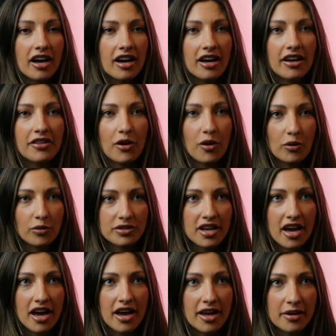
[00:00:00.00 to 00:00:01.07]
the whole
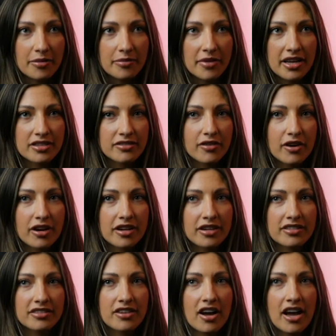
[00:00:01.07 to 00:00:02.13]
time, as far as
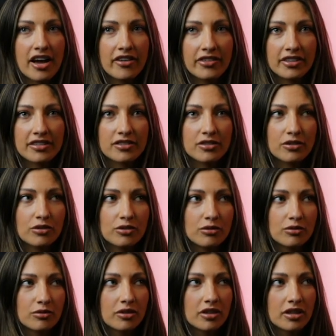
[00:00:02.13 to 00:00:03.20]
not having to
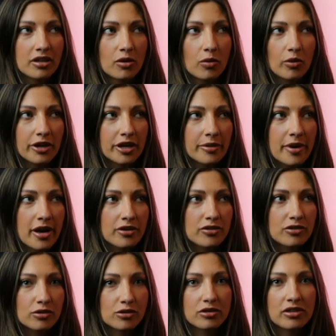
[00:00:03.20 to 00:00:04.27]
worry about
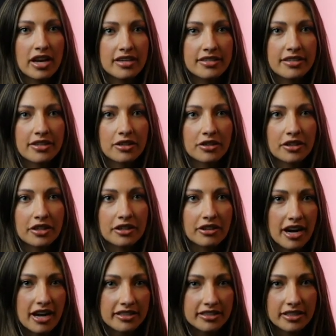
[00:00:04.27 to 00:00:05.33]
socializing or
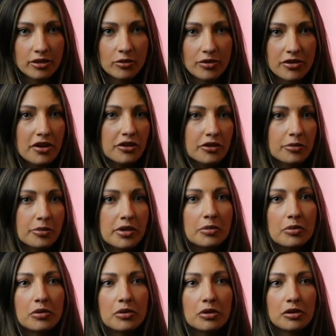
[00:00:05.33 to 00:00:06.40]
interacting with other
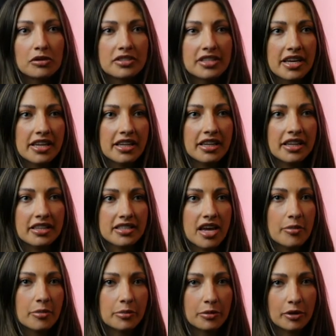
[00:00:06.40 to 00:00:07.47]
people, taking any type
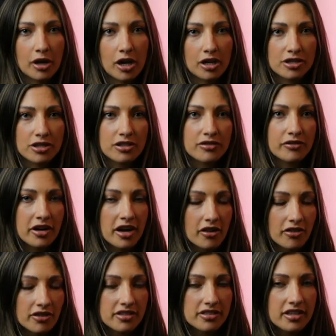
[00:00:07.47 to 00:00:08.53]
of precautions for health and
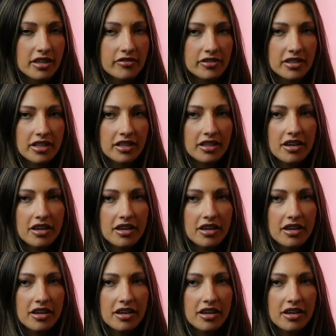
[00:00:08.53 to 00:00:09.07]
safety.